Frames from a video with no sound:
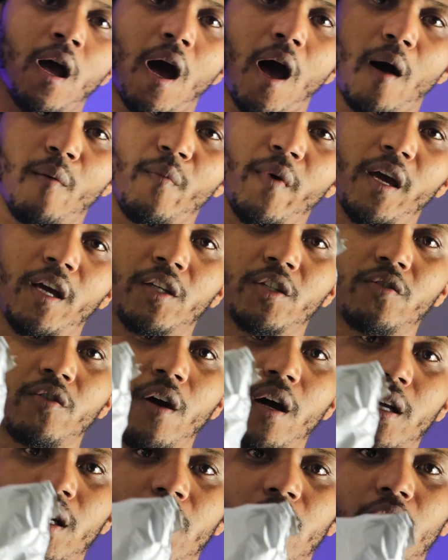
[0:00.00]
I made sure
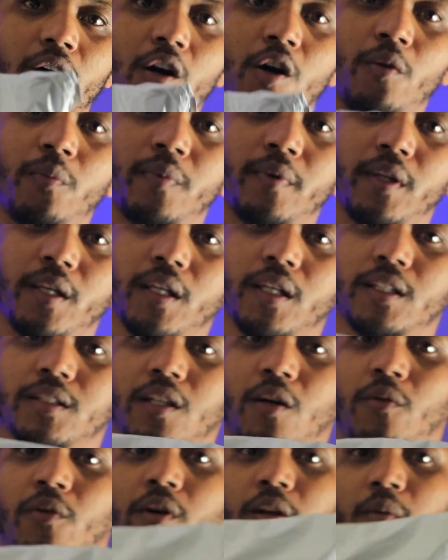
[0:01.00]
I didn't open it because
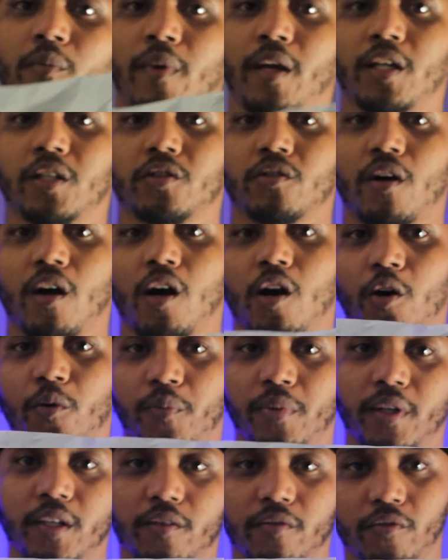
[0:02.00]
I wanted to make sure I
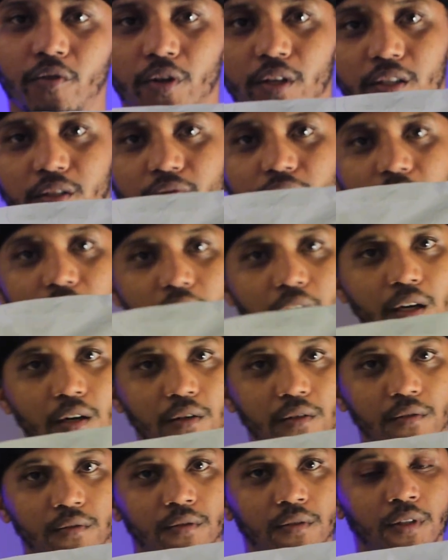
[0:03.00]
opened it for this
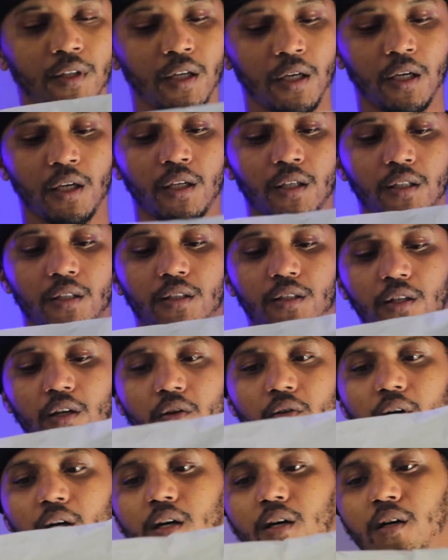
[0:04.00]
video. So
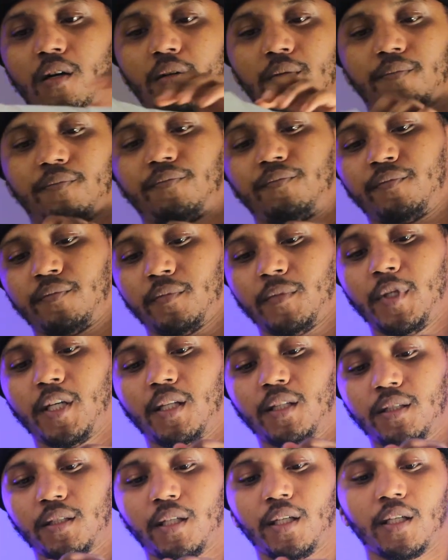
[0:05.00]
yeah,
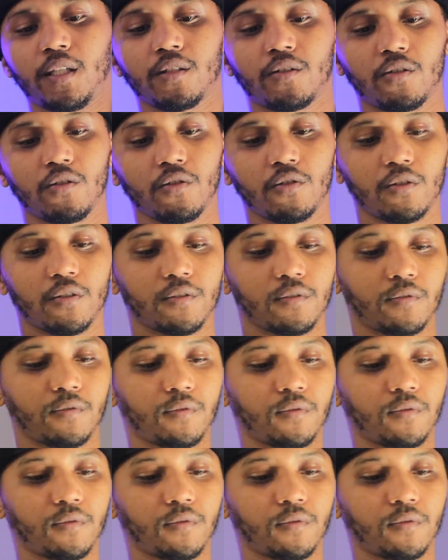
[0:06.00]
let's get into it.